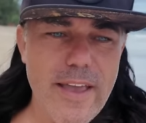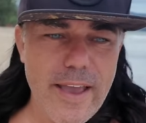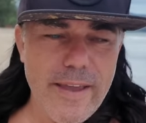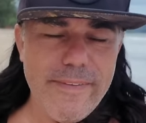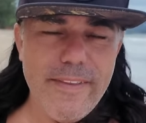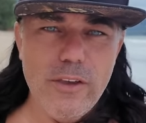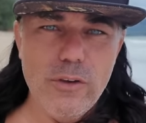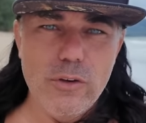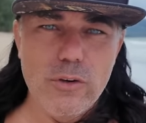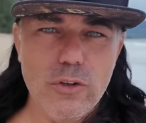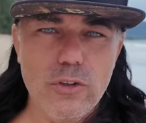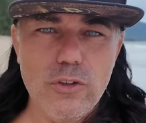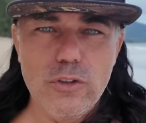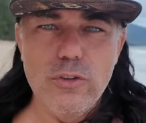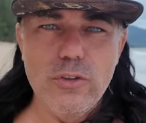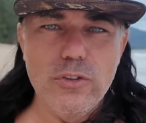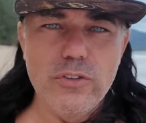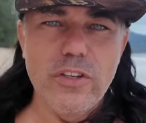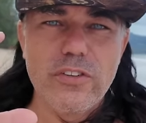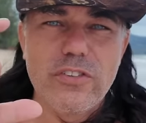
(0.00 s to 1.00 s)
And then you could
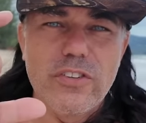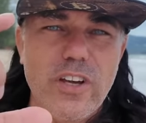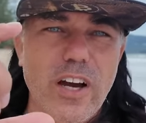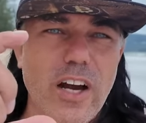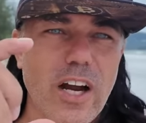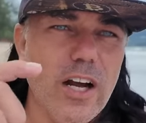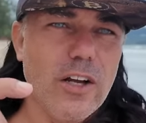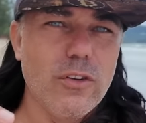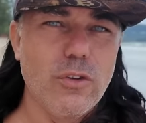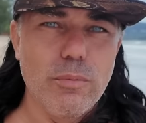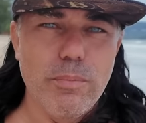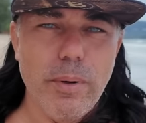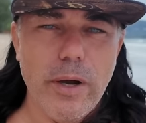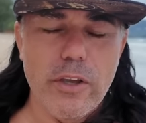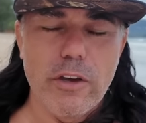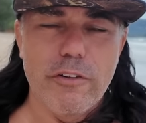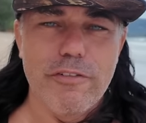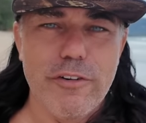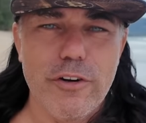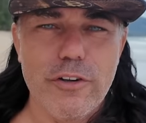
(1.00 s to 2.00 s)
use this card to buy
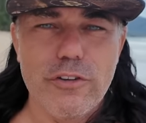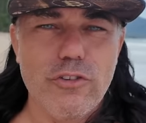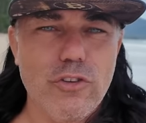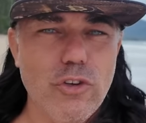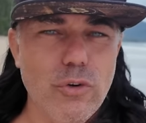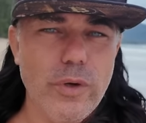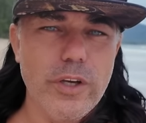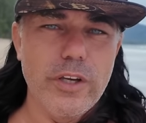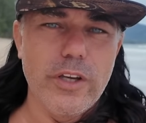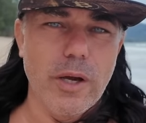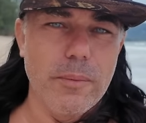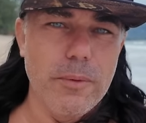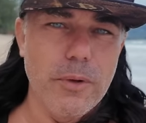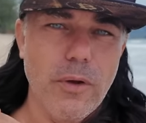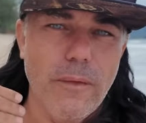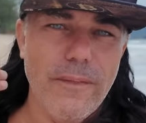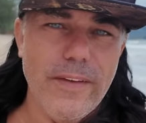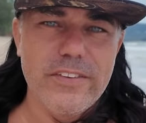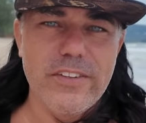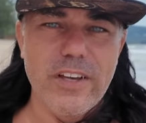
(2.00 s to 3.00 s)
your first chewing gum and
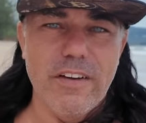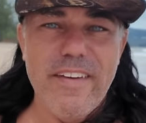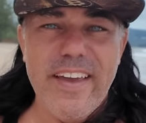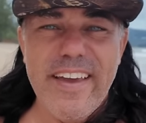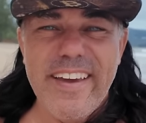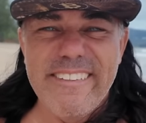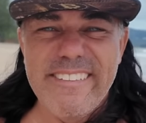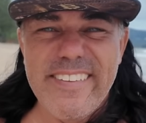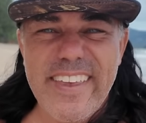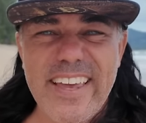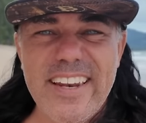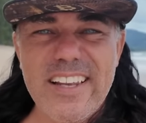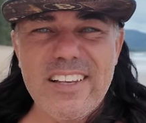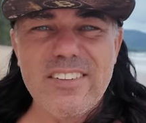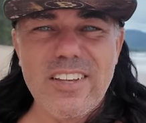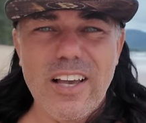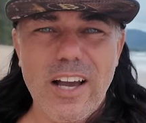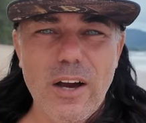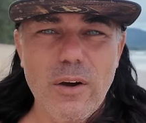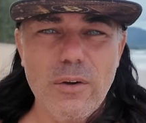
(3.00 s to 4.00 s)
all that stuff. That
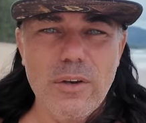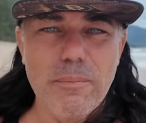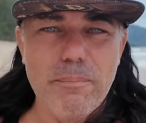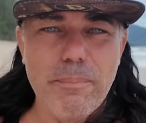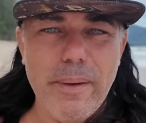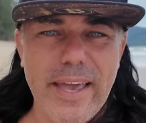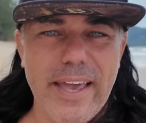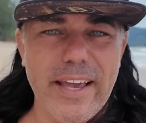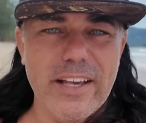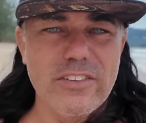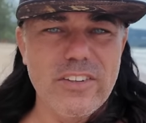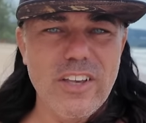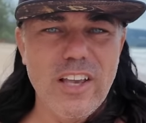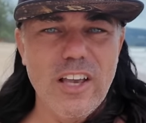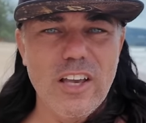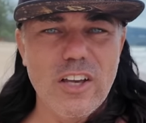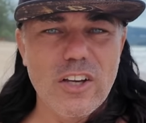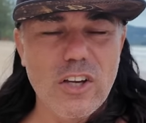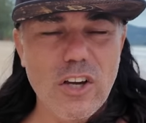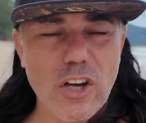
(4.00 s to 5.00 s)
is how the banks
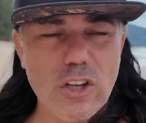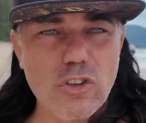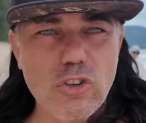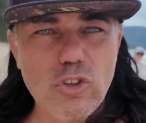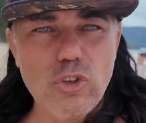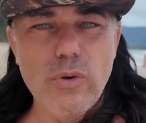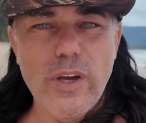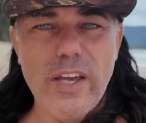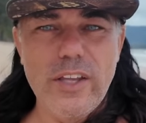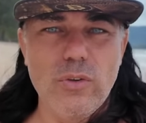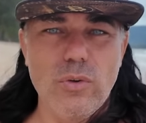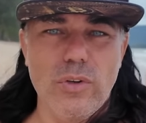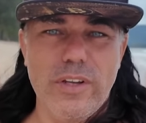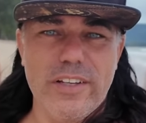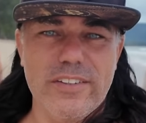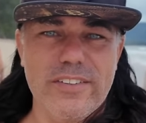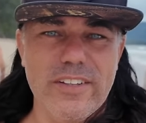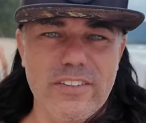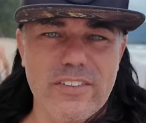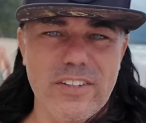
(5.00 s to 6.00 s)
got you into
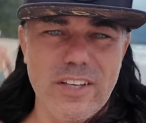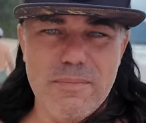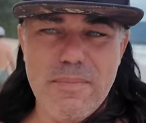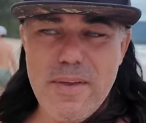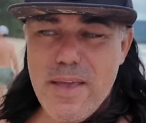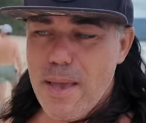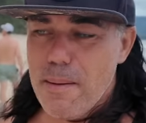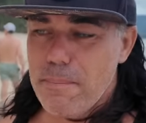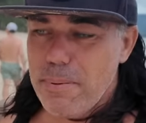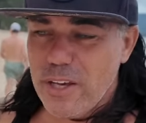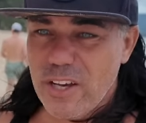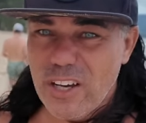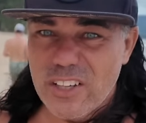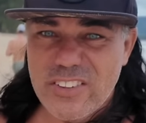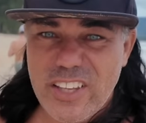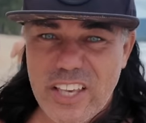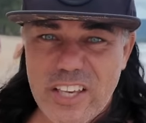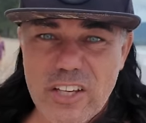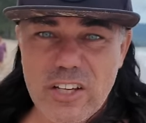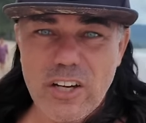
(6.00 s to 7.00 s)
their system
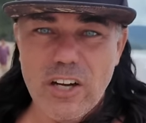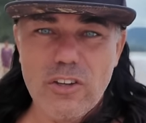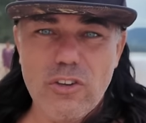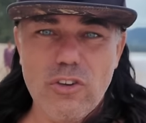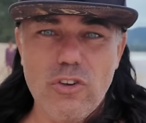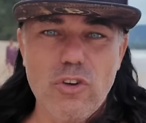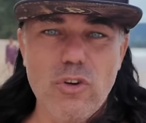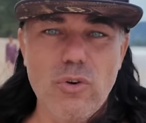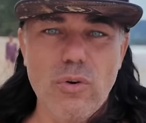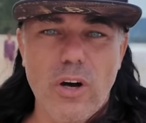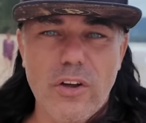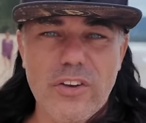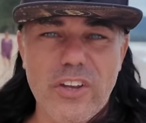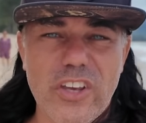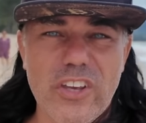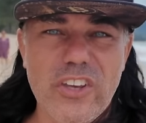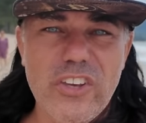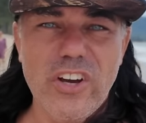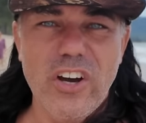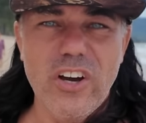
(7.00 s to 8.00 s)
because they got you on a
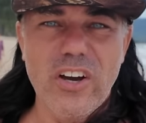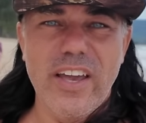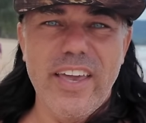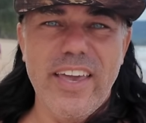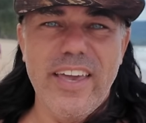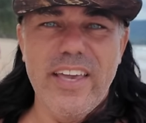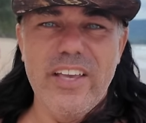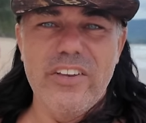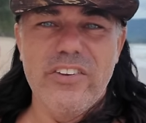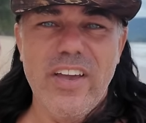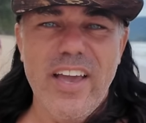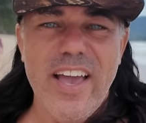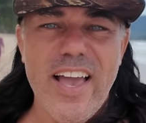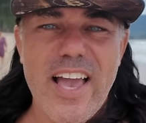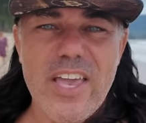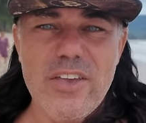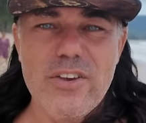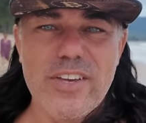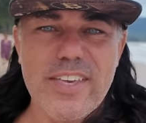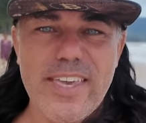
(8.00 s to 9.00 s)
young age
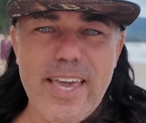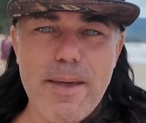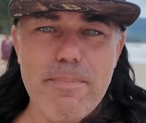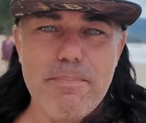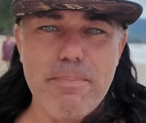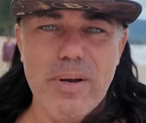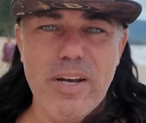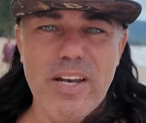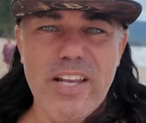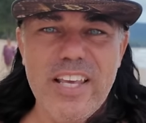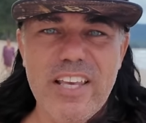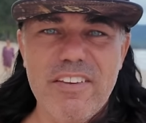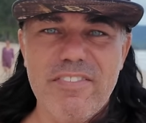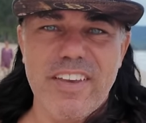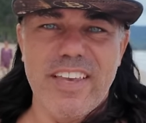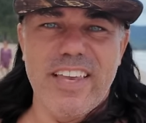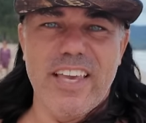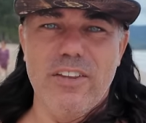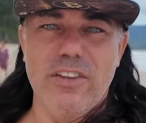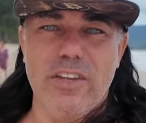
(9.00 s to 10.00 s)
and you kept
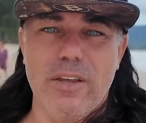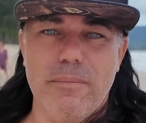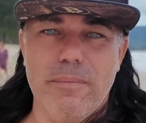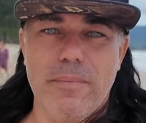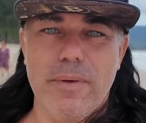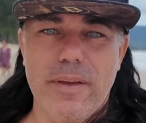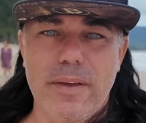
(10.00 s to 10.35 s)
believing in them.